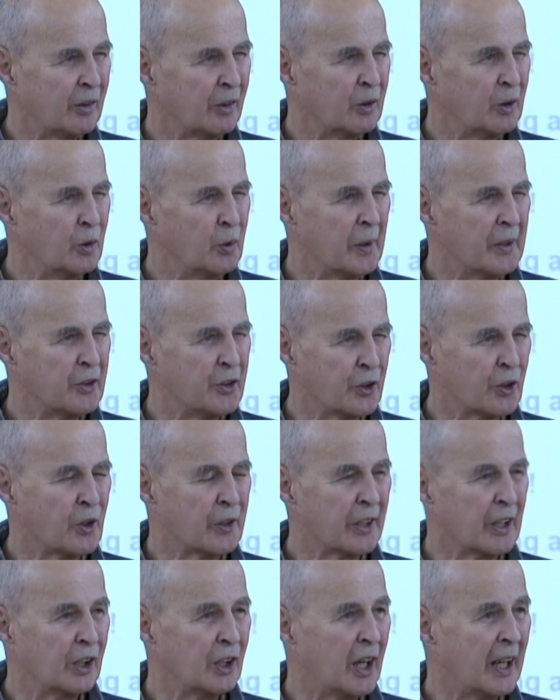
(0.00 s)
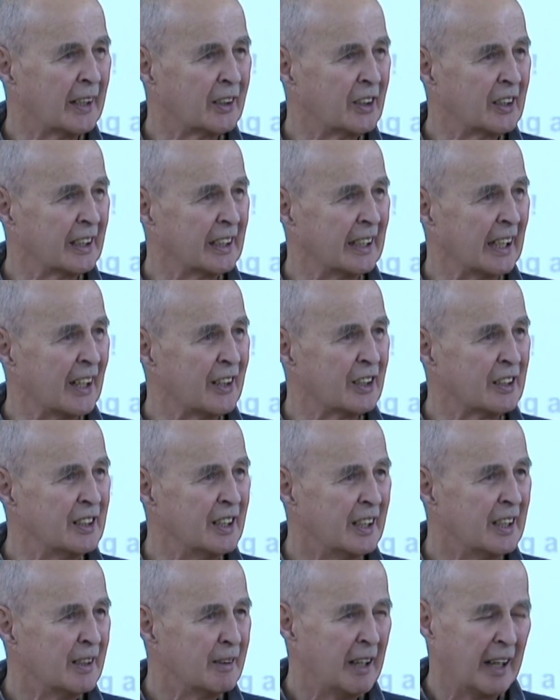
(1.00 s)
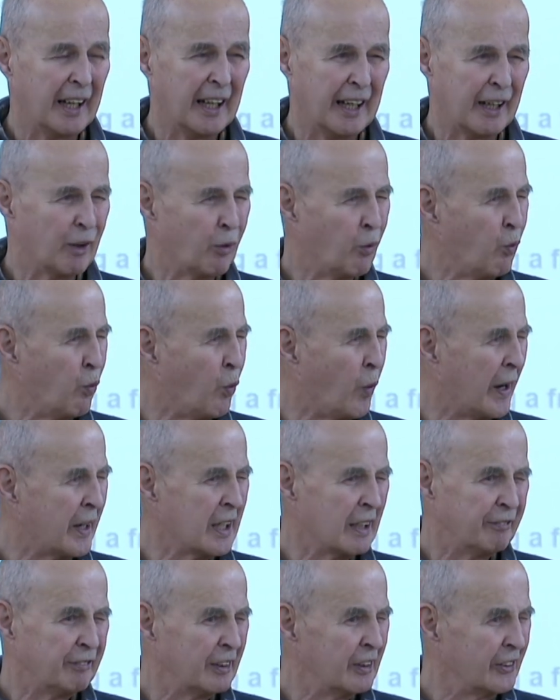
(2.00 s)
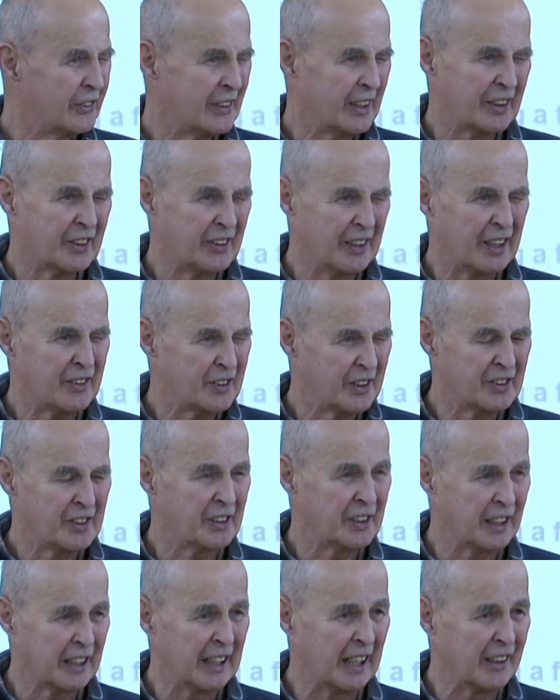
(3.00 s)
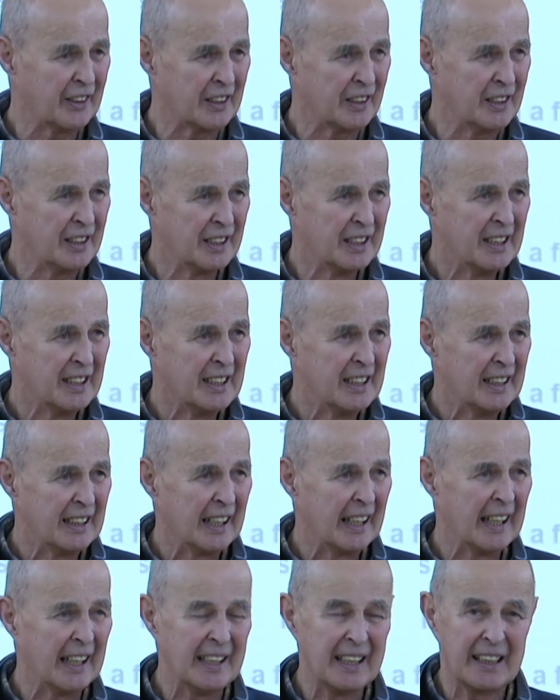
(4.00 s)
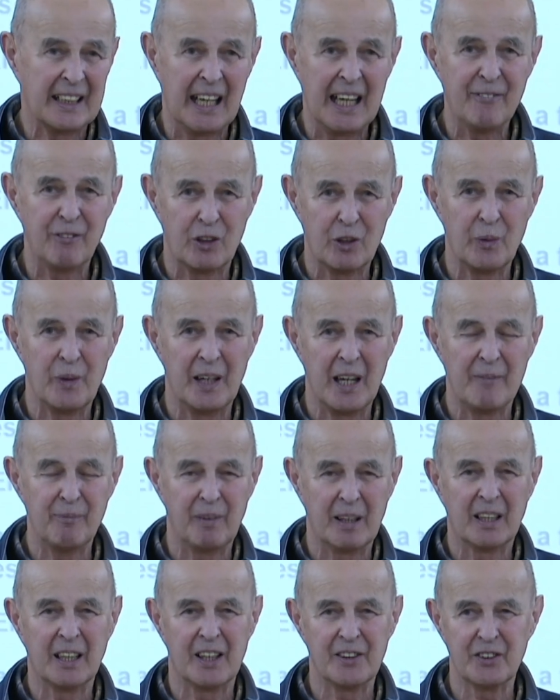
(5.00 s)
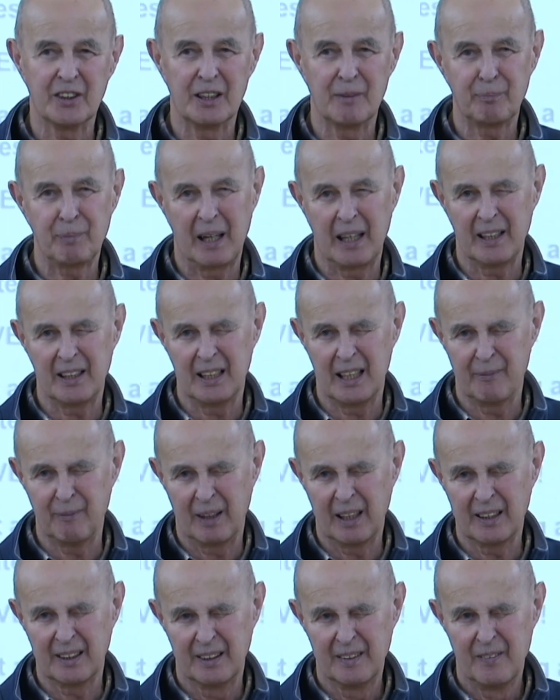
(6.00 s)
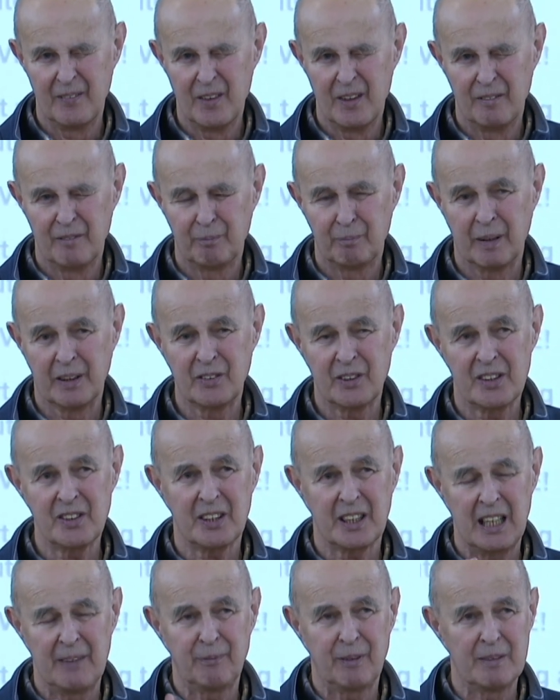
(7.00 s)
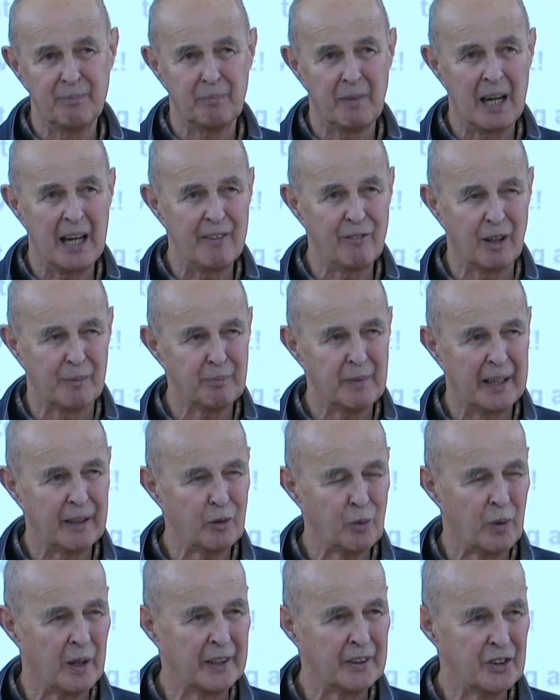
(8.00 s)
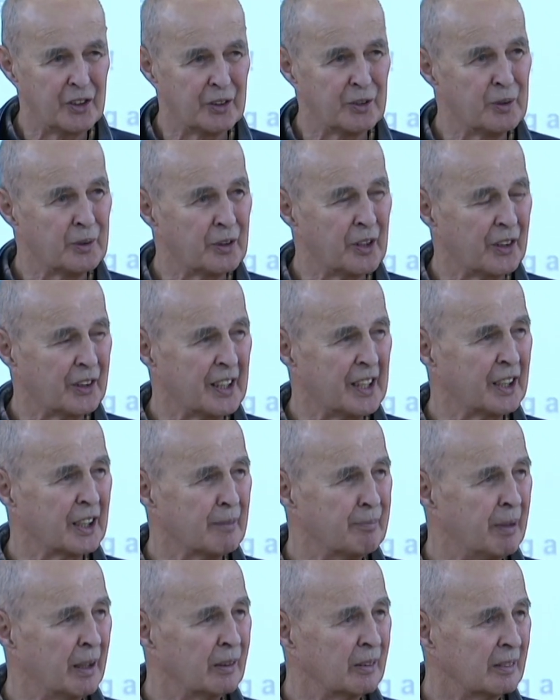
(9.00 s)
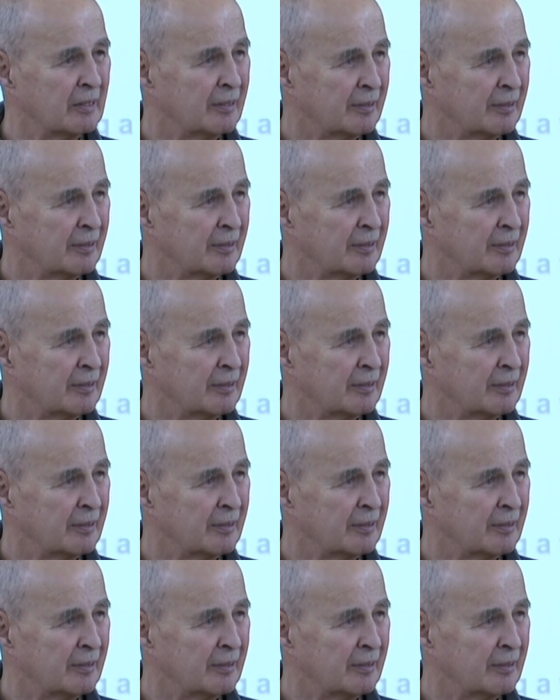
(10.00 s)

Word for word: who endured a lot together, had wonderful successes together, and it came to an end because of the pandemic. But just keep in mind what Mike wants you to think about.